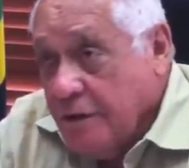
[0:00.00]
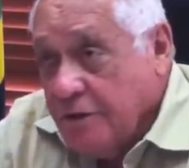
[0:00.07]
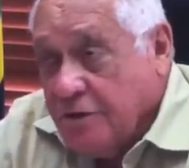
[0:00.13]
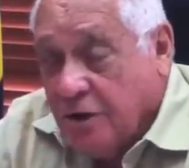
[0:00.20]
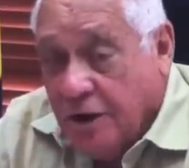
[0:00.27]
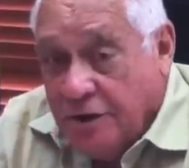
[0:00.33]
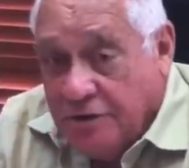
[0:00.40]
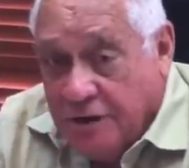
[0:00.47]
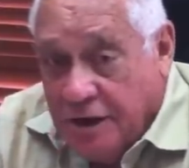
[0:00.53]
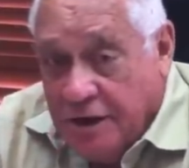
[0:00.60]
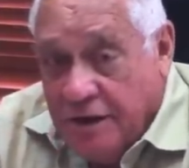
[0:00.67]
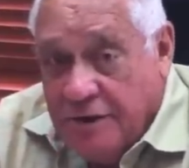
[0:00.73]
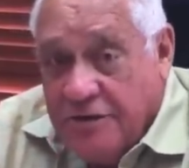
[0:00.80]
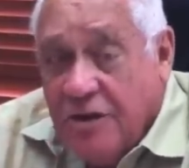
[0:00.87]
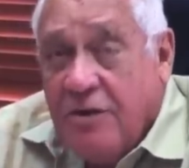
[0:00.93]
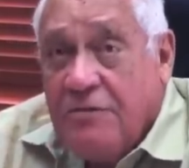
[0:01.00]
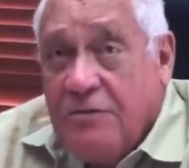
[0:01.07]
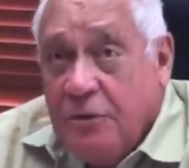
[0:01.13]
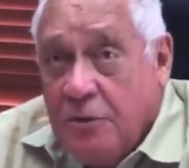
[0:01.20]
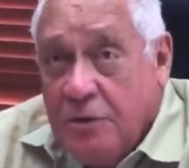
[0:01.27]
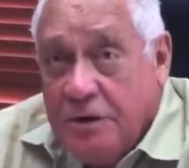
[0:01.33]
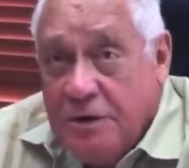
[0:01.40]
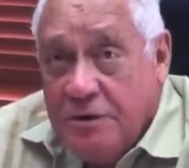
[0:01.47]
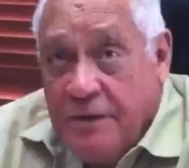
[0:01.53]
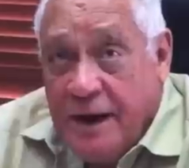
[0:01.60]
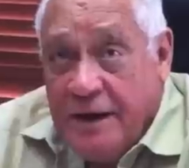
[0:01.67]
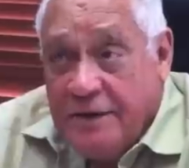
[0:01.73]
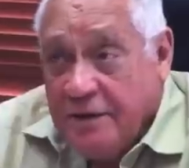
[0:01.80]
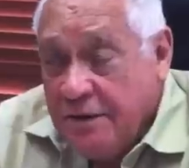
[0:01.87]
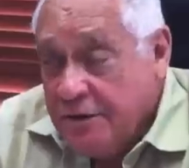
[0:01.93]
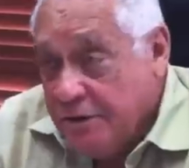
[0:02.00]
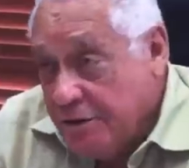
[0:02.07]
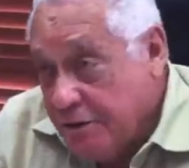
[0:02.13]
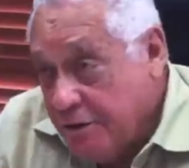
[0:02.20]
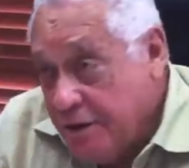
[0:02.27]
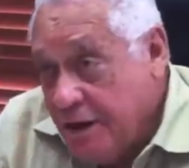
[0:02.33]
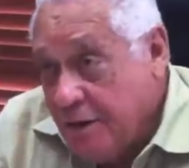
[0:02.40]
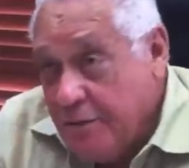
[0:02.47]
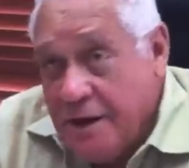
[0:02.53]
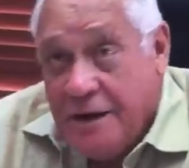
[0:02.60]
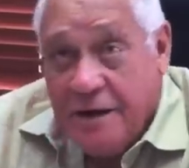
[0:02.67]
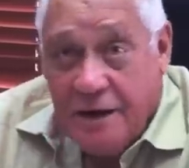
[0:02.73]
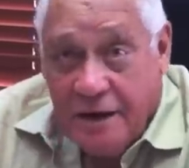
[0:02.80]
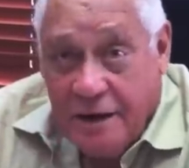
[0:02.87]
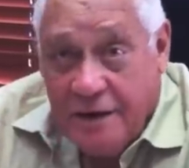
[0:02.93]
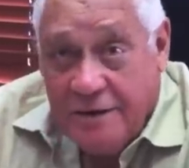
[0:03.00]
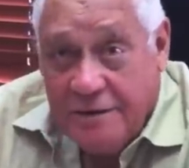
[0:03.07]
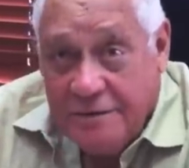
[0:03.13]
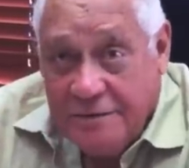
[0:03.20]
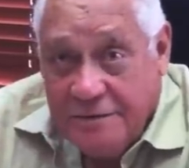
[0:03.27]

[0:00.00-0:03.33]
this container is offloaded right onto the railway car,